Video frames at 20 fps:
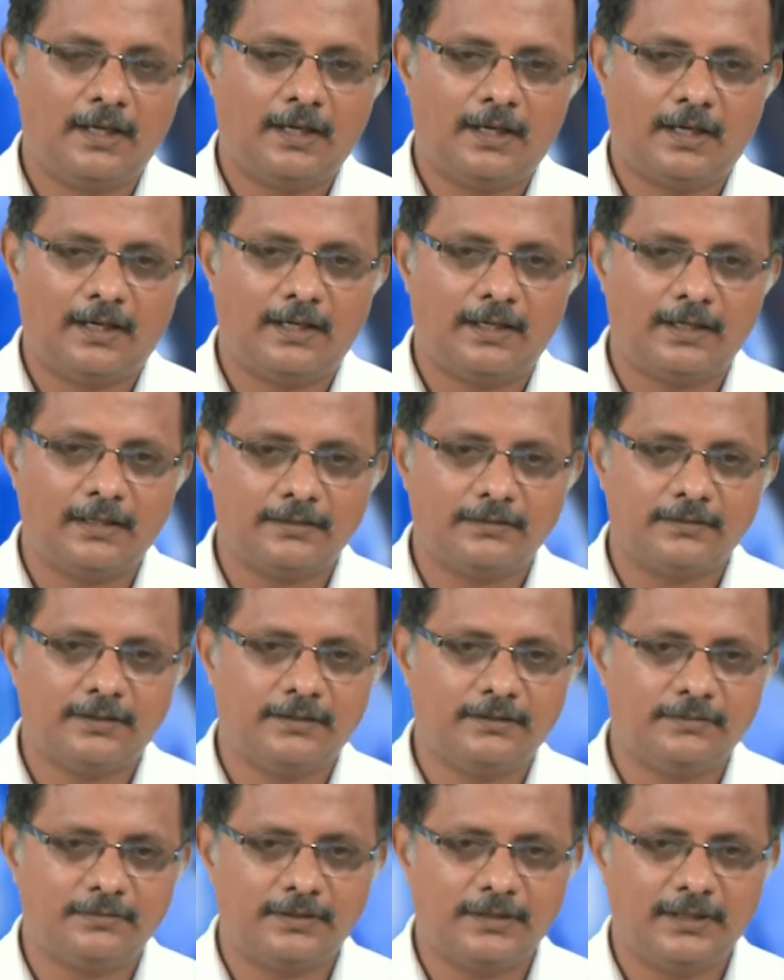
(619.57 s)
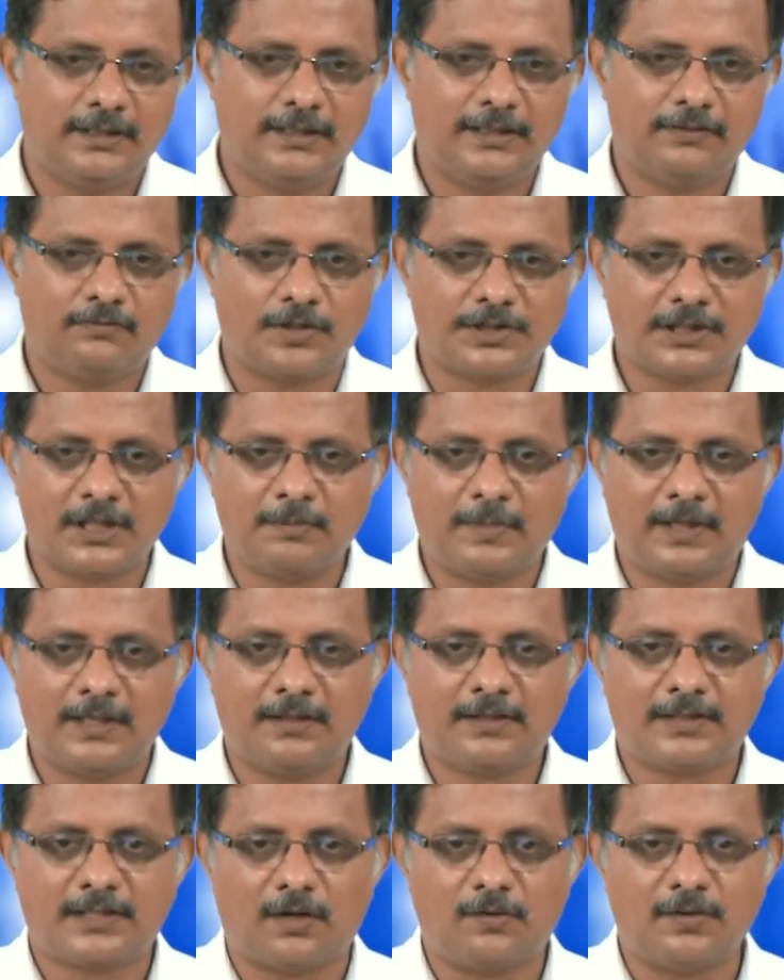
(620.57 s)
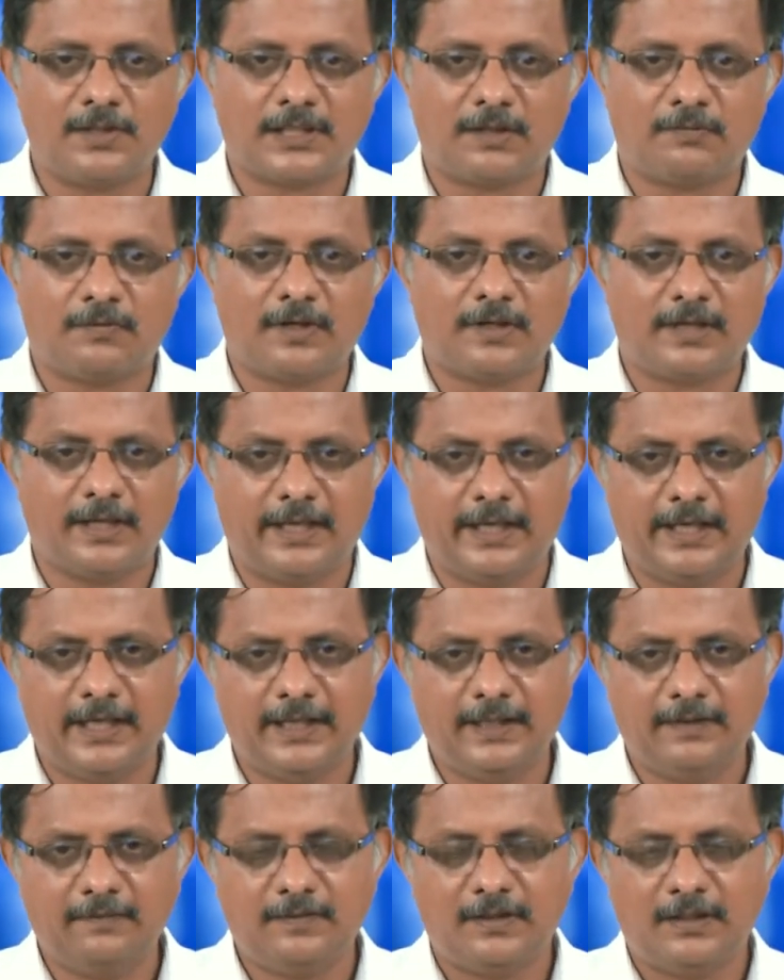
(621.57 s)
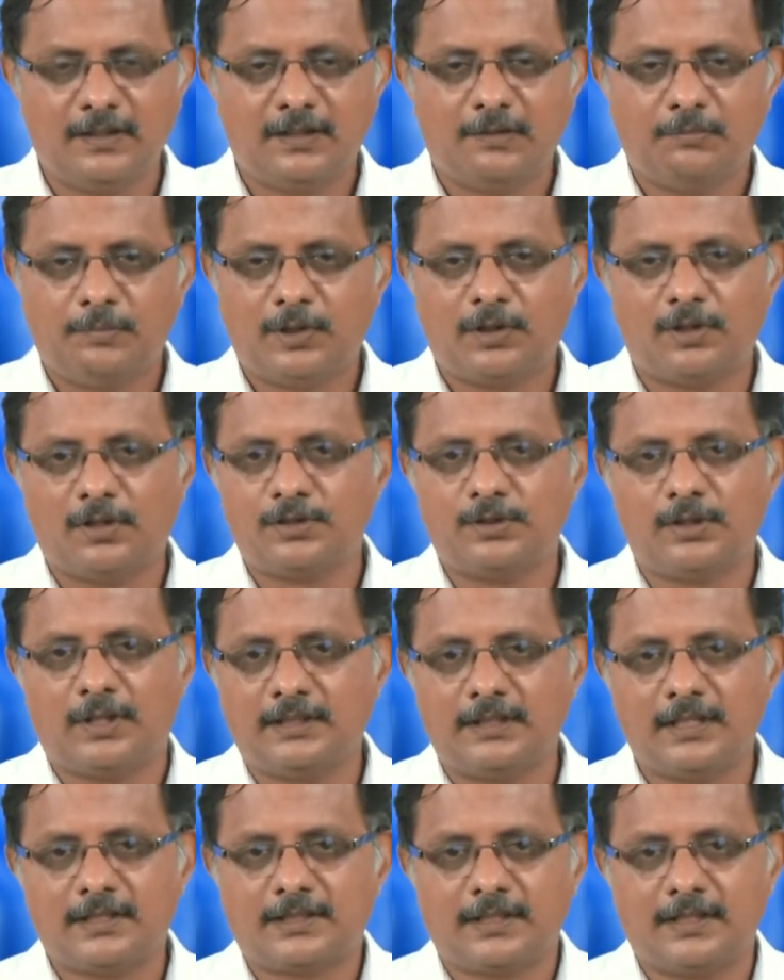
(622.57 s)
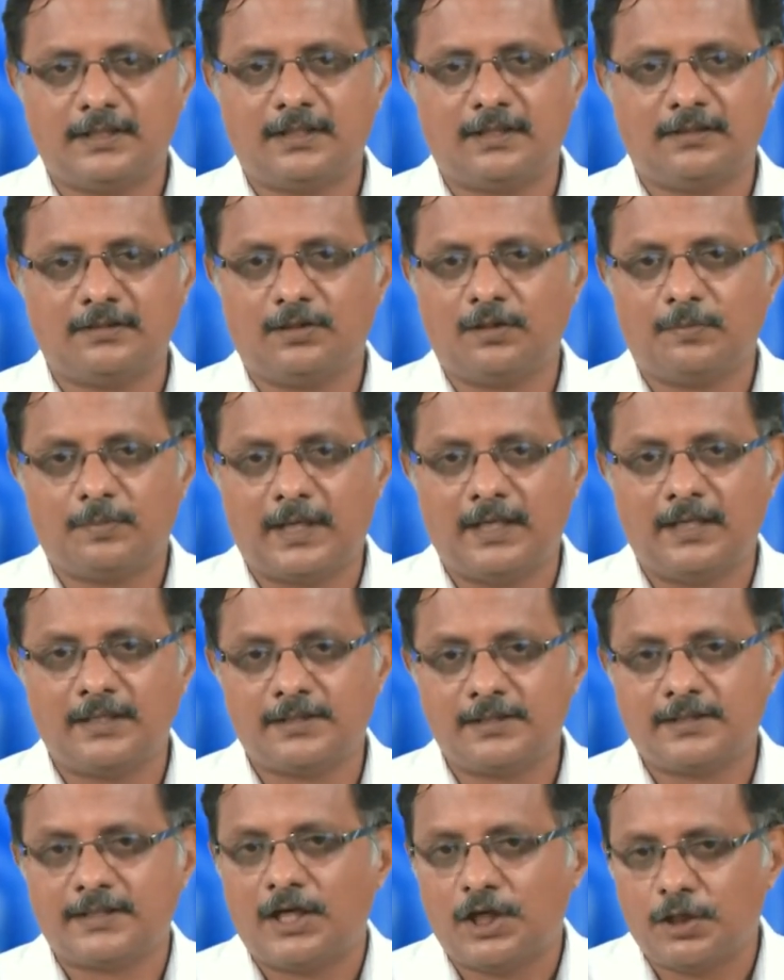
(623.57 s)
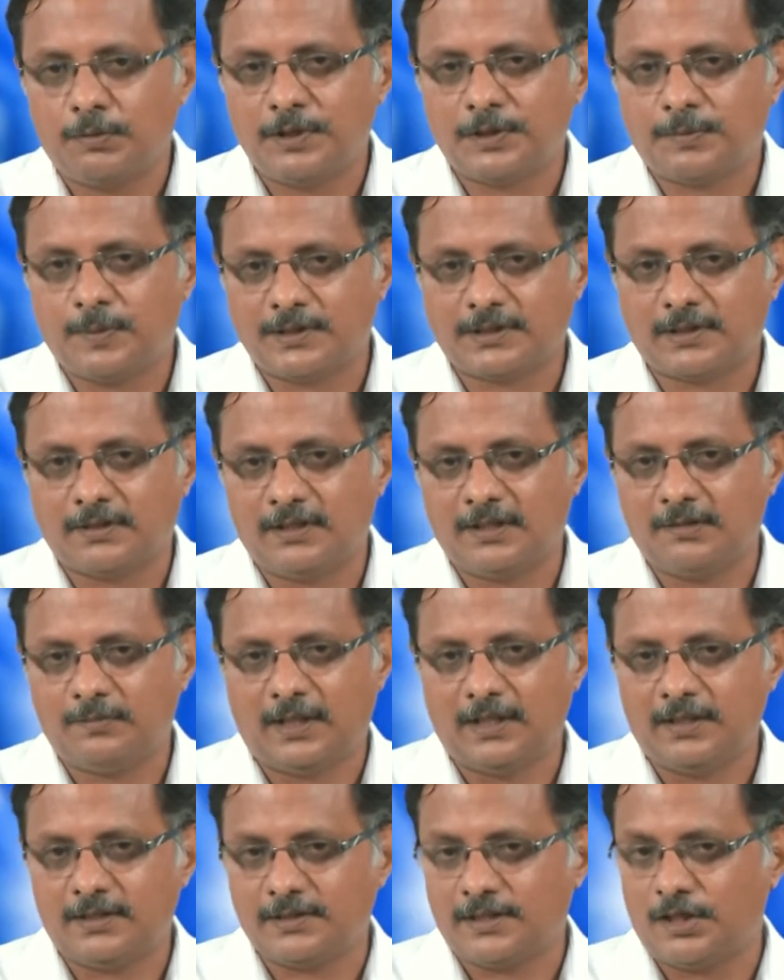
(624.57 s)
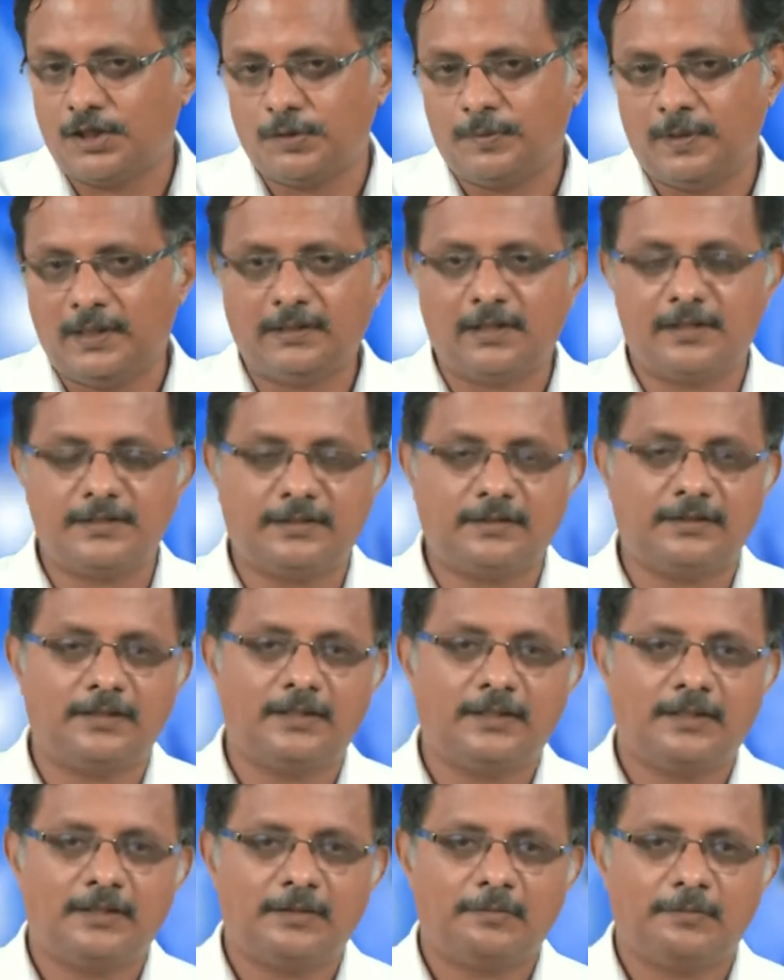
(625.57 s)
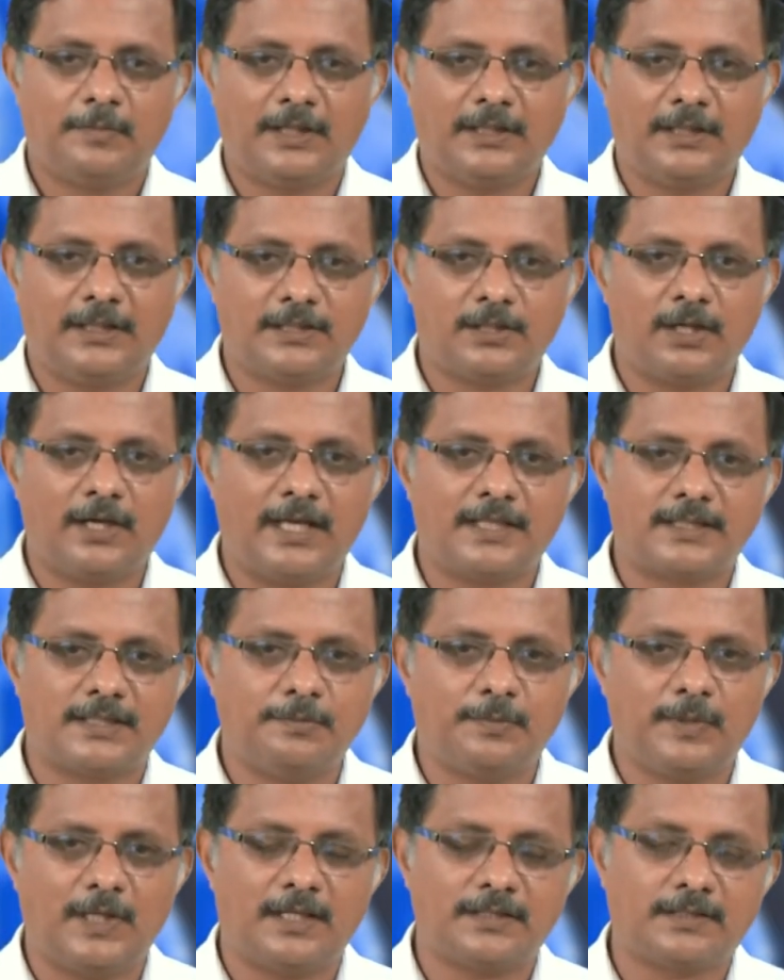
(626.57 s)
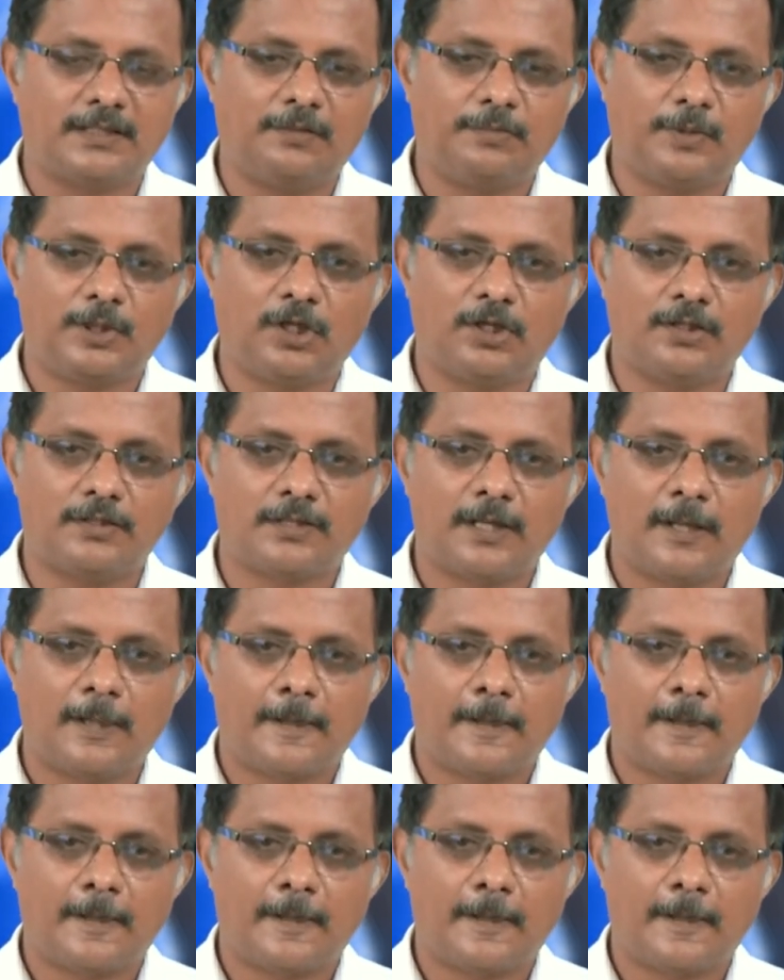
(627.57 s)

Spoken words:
The question might sound somewhat naive, because you can just say that brain is designed to be special and brain is designed to be intelligent, but it is not as simple as that, because